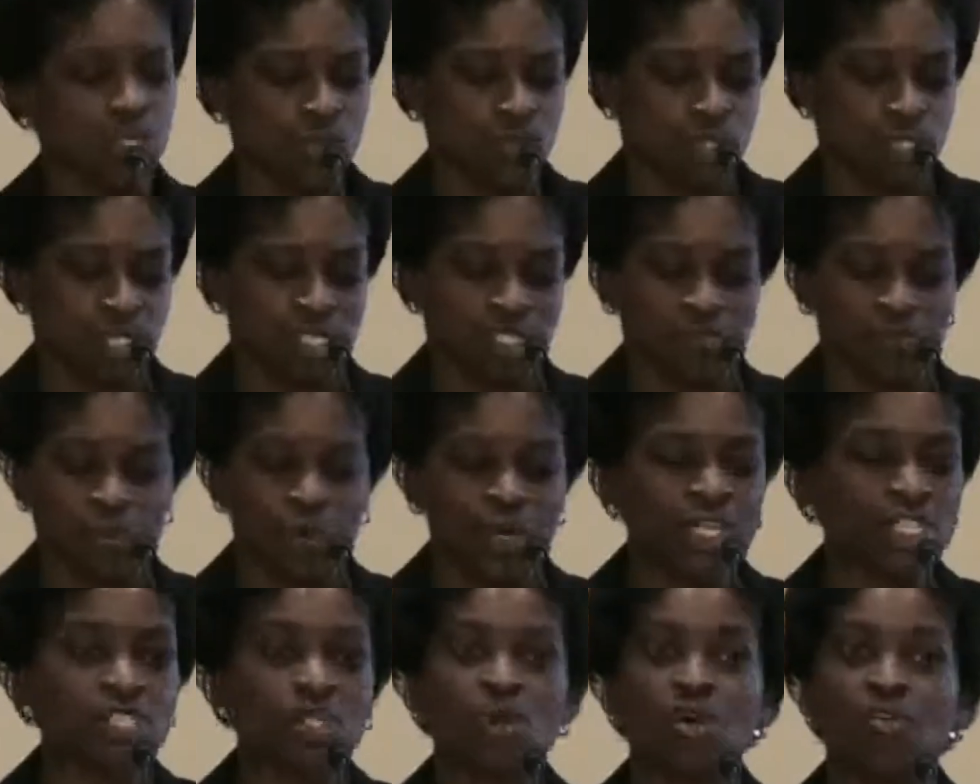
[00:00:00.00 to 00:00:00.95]
uses
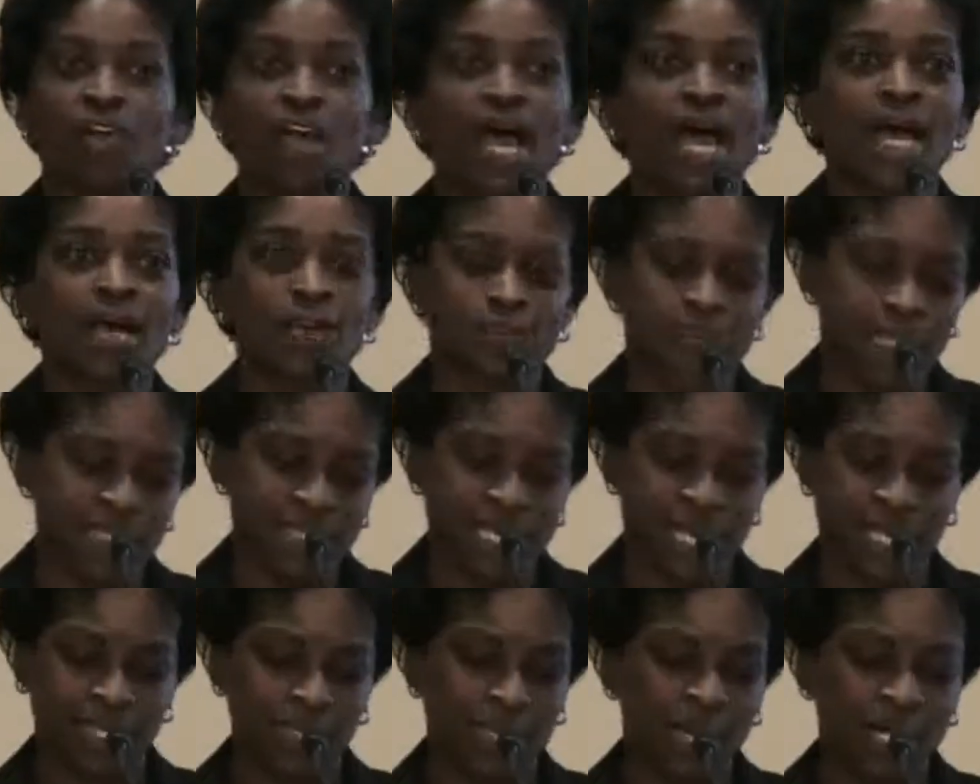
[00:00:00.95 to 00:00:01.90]
voice over IP
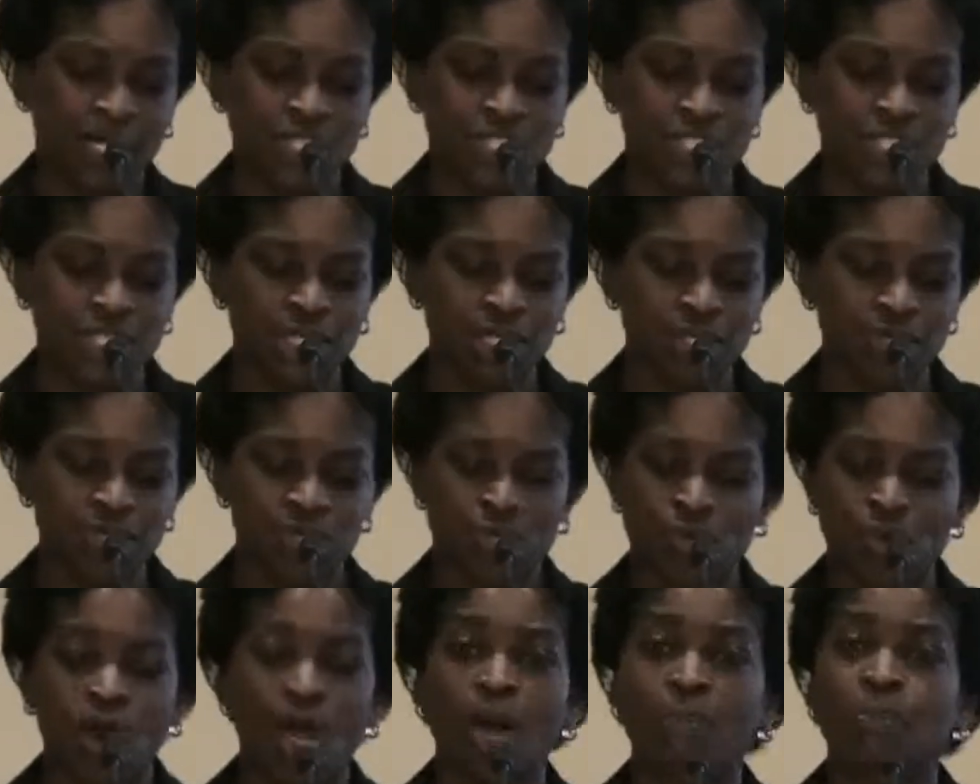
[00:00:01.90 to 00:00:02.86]
technology
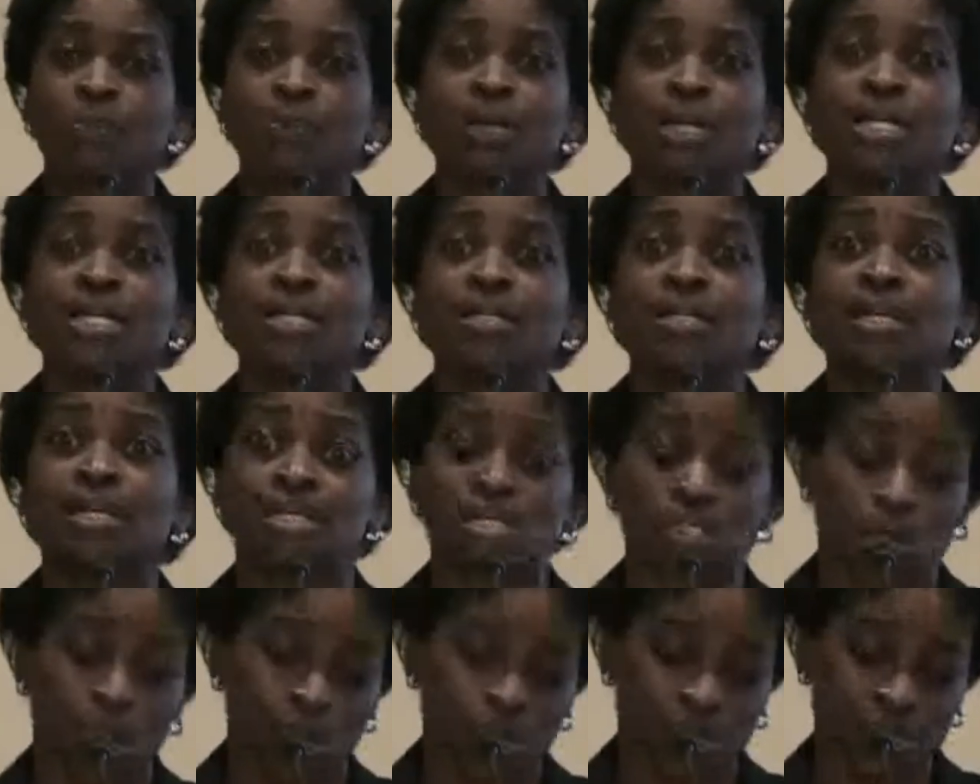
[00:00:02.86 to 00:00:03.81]
to operate its
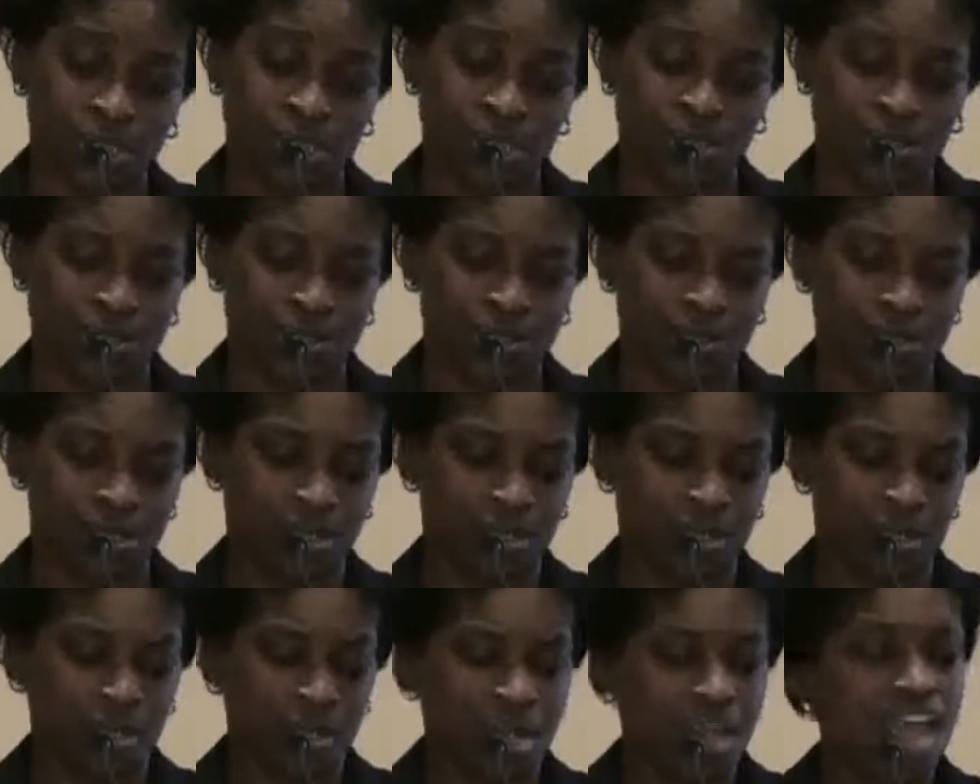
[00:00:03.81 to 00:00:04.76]
call centers,
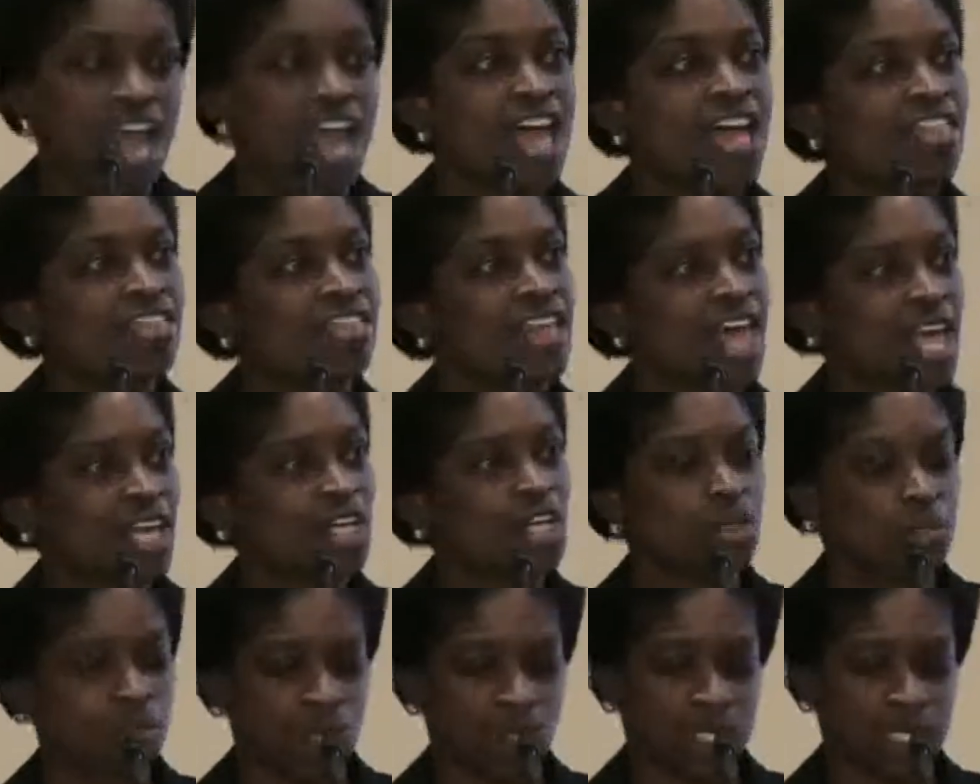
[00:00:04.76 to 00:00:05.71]
and that
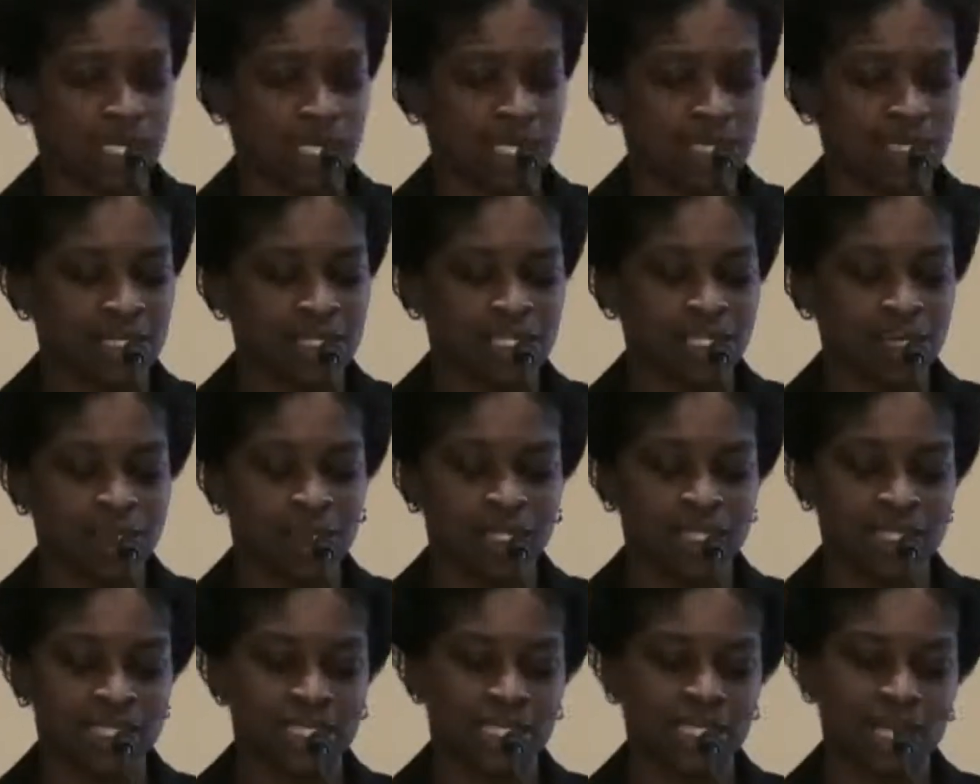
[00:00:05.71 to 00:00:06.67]
community
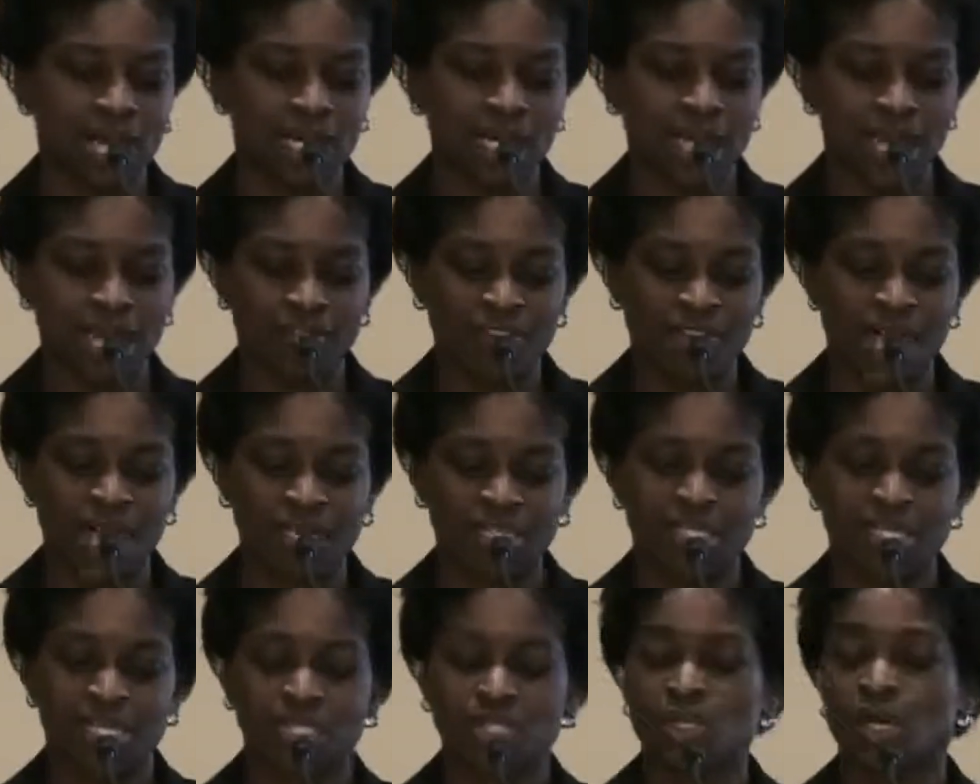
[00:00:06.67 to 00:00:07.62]
simply did not have
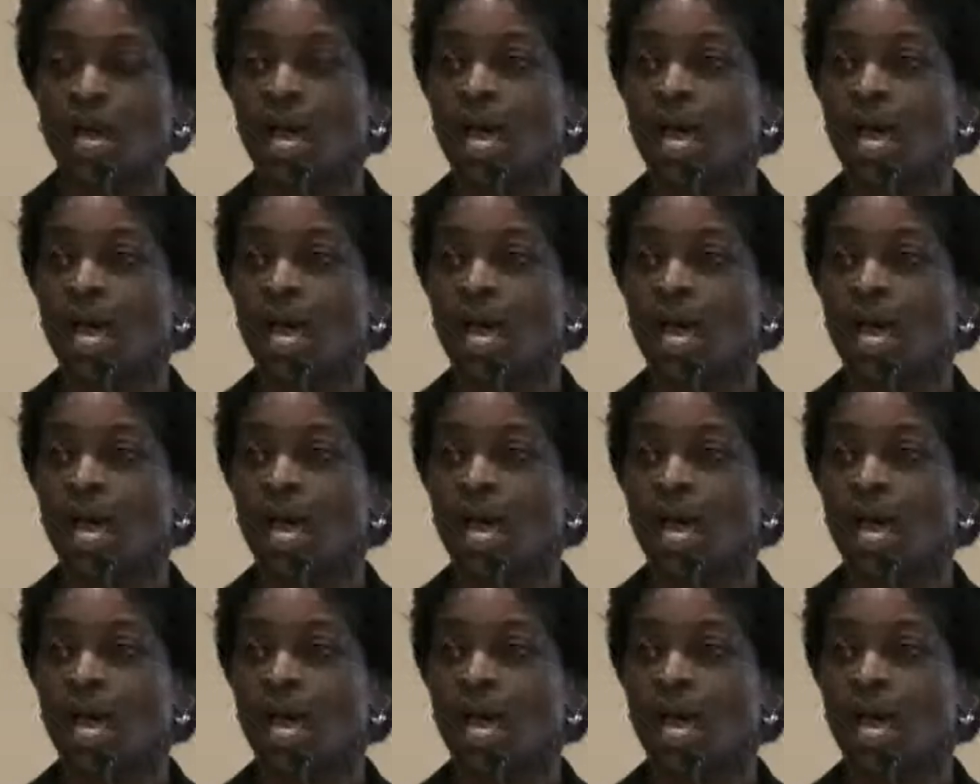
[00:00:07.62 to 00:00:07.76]
access to